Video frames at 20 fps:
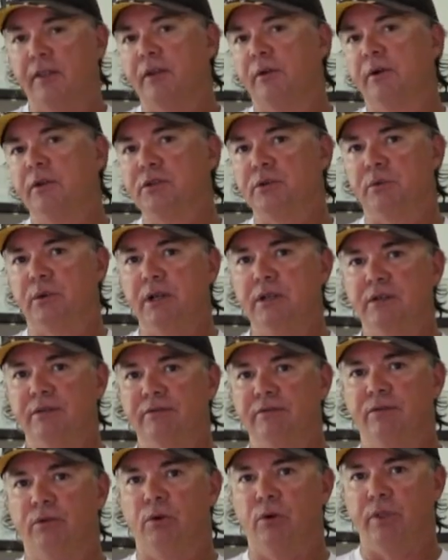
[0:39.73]
there is a reason
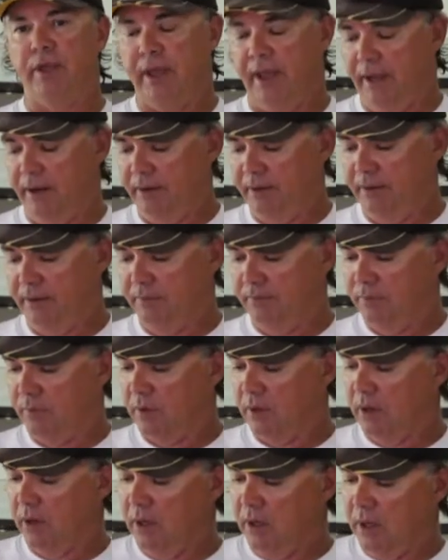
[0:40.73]
for that.
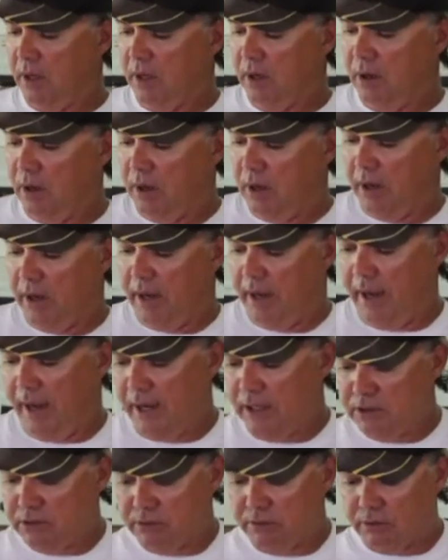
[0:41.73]

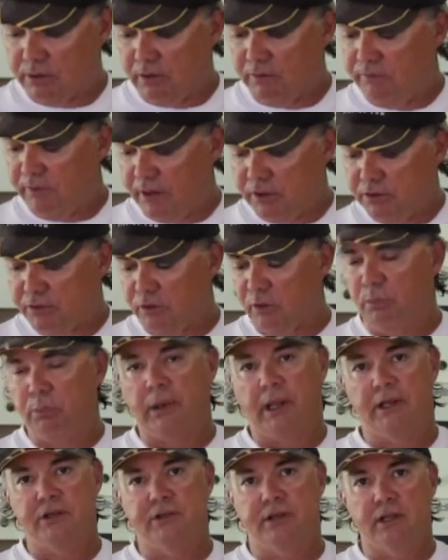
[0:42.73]
As conventional
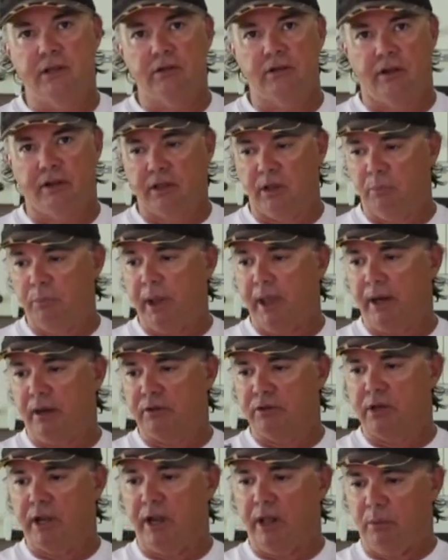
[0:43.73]
plastics, like your paddle
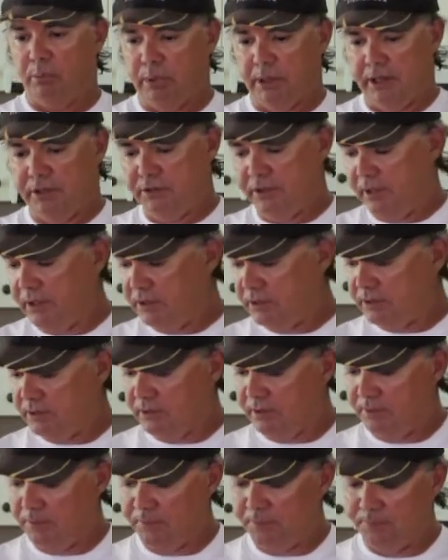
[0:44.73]
tail
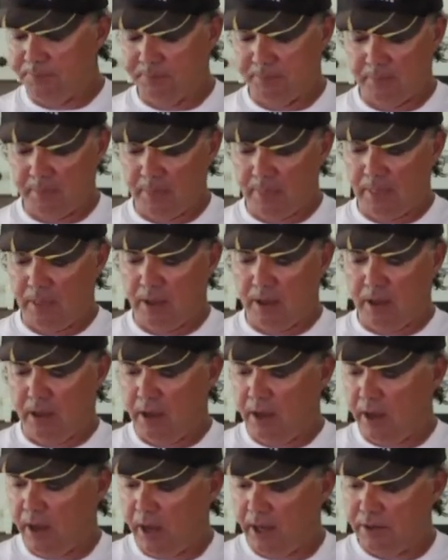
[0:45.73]
plastics
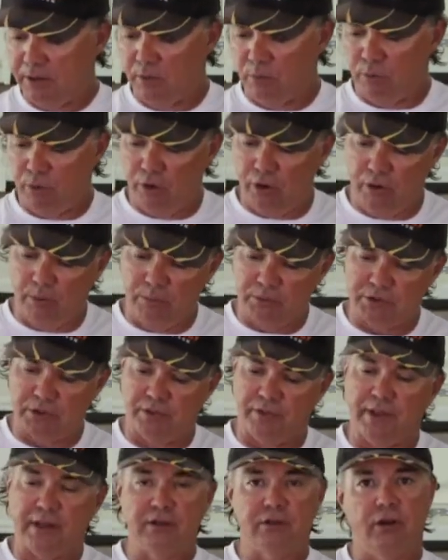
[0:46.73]
and your worms
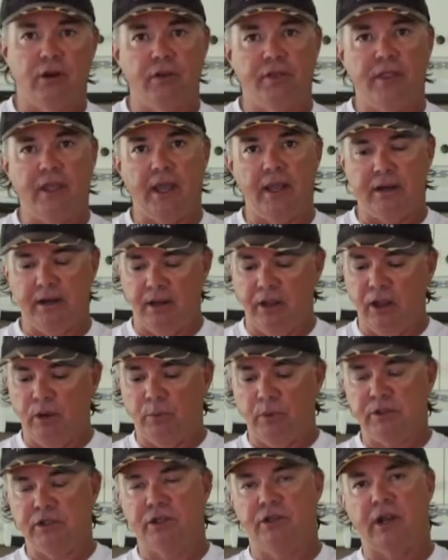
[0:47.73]
and things like that,
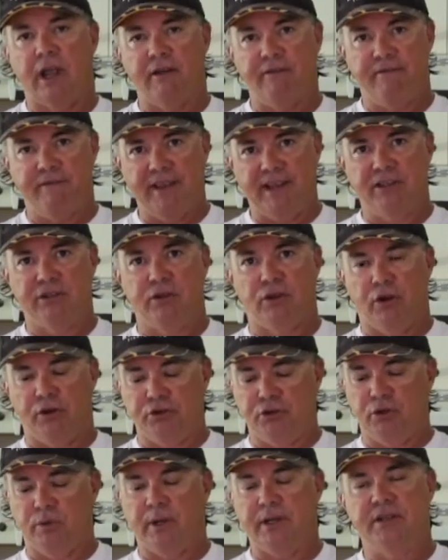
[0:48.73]
which are fixed
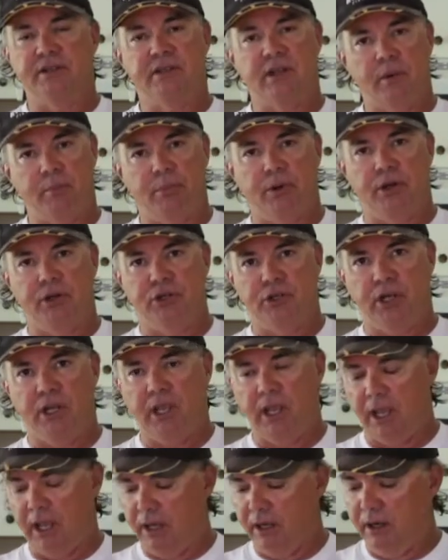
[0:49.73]
onto a separate jig
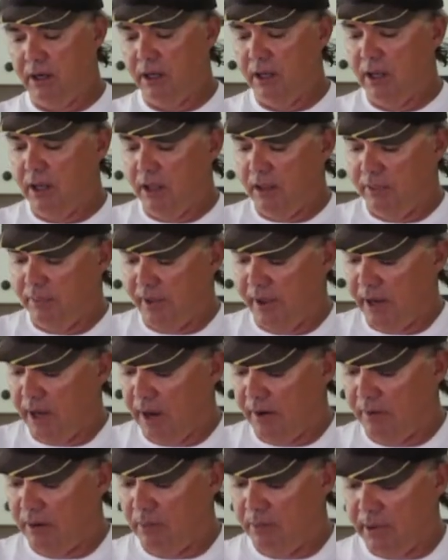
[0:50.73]
head, they
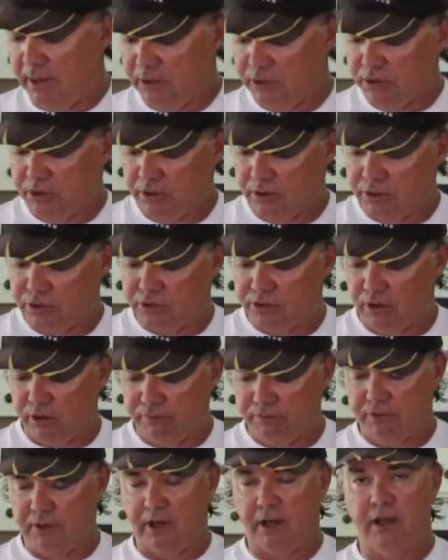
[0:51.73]
are a much
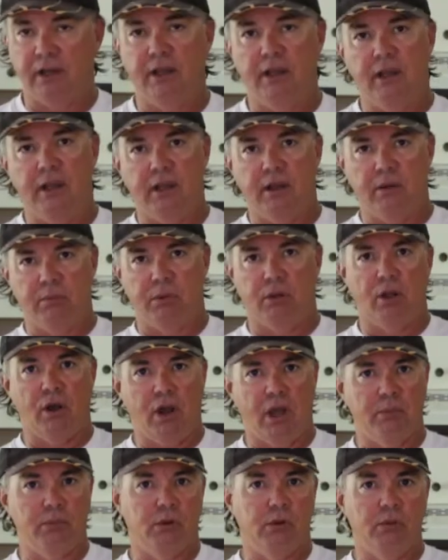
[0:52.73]
softer,
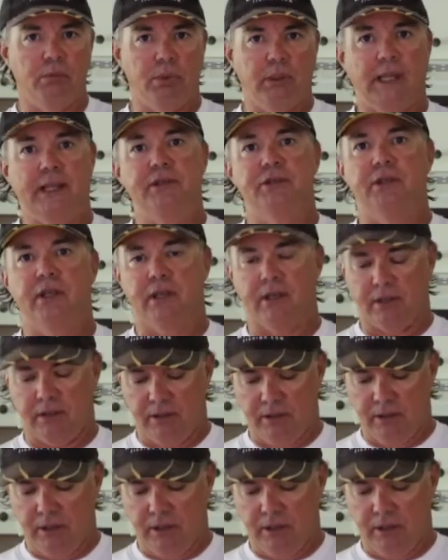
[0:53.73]
pliable plastic.